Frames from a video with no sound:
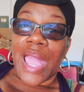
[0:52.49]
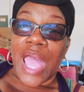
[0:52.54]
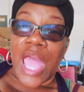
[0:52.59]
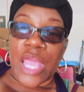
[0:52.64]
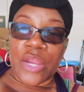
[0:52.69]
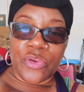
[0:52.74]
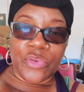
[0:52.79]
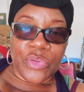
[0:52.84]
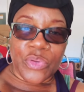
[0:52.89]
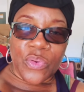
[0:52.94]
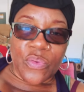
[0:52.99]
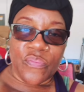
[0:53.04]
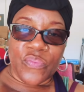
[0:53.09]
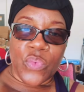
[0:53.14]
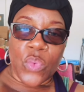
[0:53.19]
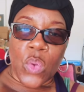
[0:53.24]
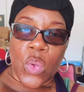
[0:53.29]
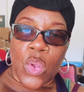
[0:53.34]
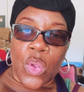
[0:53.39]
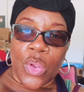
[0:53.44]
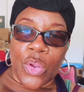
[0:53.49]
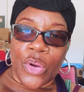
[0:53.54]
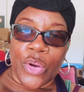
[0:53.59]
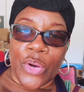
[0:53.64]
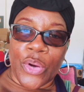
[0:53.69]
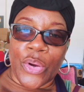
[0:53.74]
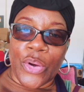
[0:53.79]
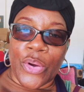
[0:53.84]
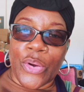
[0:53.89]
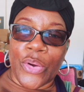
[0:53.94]
I don't know if you all
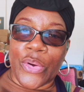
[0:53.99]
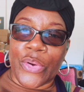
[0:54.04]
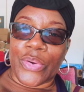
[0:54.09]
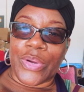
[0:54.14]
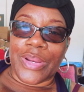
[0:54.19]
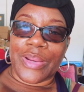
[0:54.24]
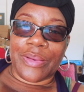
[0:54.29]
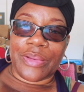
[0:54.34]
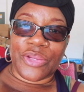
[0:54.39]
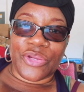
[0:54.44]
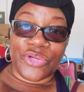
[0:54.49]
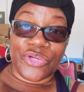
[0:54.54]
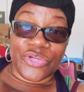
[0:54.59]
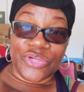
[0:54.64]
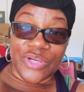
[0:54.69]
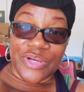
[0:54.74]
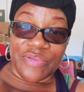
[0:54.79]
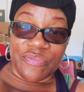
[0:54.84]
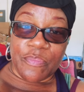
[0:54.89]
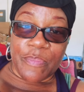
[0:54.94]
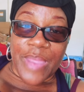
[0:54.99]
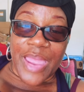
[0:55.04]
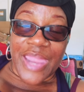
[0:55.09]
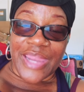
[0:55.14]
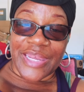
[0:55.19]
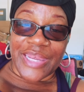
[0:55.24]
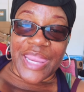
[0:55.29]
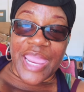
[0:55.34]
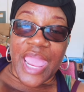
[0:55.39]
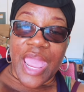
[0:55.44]
heard, you should have by
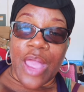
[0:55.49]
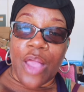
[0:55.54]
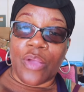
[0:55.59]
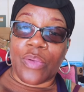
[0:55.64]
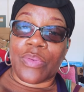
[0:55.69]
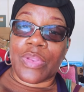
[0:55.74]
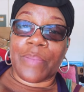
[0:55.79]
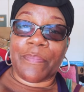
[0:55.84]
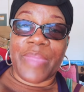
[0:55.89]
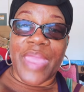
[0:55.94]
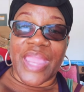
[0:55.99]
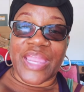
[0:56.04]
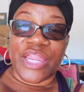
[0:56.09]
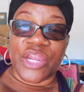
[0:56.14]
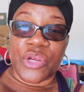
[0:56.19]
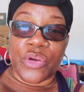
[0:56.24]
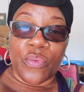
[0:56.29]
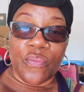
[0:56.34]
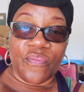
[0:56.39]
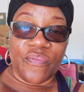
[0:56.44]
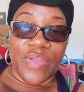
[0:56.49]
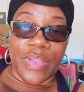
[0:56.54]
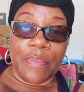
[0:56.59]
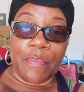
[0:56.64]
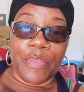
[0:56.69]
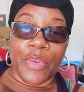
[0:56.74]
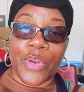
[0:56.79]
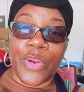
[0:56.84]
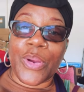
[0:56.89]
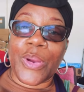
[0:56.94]
now, back in
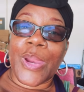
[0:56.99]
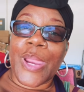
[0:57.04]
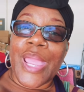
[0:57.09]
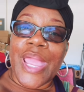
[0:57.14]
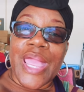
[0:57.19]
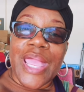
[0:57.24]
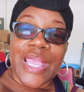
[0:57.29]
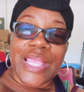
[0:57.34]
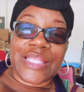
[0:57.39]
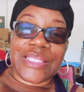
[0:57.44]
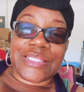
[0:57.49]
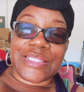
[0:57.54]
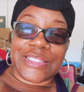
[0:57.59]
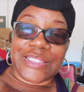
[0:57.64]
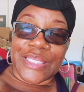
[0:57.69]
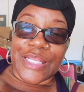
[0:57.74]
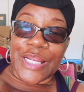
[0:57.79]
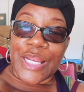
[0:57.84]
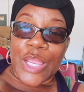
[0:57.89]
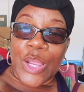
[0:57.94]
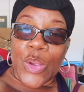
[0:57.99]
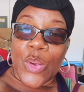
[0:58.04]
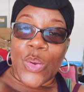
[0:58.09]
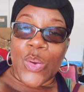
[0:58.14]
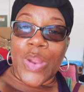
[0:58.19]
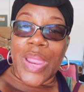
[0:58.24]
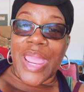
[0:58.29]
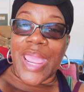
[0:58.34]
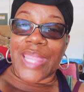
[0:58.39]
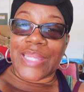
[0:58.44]
November, Zillow
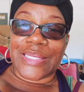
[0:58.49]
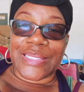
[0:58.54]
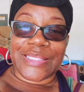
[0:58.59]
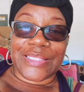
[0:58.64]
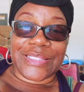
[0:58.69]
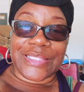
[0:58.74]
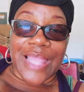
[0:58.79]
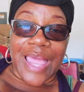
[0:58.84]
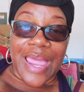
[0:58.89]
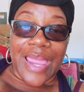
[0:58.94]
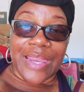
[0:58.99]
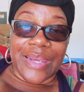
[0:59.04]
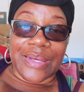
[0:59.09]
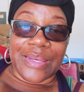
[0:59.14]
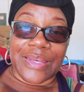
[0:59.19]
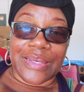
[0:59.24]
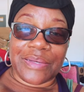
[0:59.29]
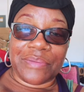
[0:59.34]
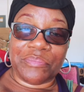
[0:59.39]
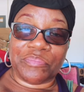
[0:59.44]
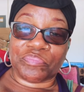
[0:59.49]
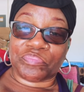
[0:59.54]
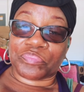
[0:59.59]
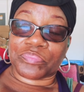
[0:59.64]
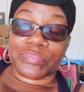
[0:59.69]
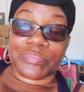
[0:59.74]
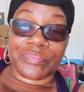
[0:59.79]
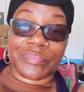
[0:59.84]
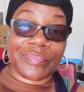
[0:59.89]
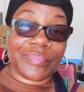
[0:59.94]
had decided
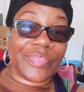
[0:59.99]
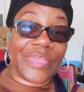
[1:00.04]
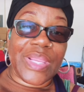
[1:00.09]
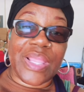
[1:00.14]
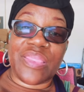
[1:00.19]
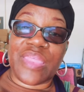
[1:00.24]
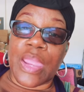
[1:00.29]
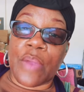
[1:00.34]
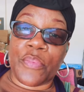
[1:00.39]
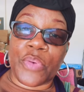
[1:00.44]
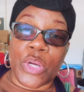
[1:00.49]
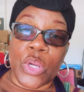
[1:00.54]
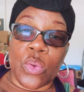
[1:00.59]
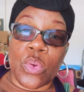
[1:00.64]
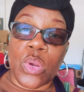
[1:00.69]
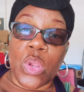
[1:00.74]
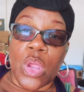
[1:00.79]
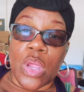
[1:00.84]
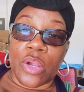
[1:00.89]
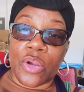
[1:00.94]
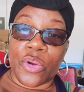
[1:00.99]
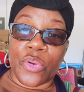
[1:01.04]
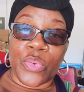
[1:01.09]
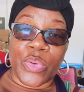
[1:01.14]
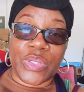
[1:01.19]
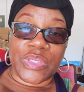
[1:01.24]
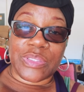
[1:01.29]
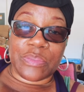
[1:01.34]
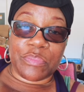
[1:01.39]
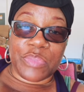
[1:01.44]
they were no longer
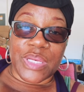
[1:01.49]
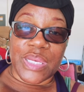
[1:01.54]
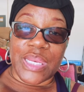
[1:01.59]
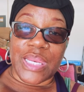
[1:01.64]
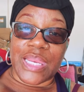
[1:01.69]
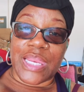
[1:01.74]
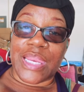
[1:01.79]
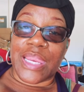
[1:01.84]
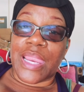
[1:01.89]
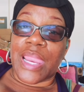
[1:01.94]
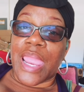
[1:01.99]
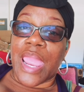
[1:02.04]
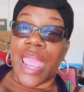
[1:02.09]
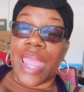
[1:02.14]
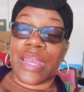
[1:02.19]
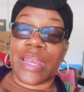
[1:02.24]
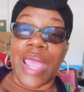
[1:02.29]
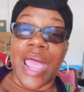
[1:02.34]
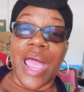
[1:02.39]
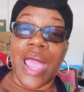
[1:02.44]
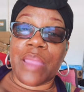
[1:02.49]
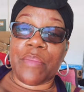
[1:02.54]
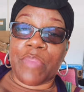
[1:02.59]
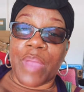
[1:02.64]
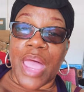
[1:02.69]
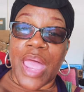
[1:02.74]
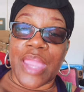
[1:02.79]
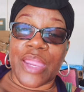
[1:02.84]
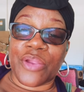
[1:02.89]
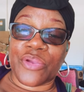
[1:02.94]
going to be an
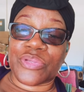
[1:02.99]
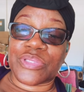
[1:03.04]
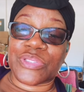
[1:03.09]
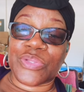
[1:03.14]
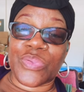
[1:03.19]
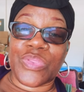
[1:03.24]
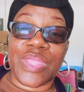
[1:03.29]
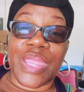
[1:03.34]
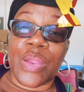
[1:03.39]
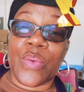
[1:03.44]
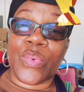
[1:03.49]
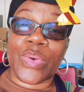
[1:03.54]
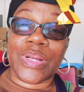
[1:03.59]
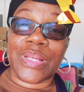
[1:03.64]
iBuyer, so they were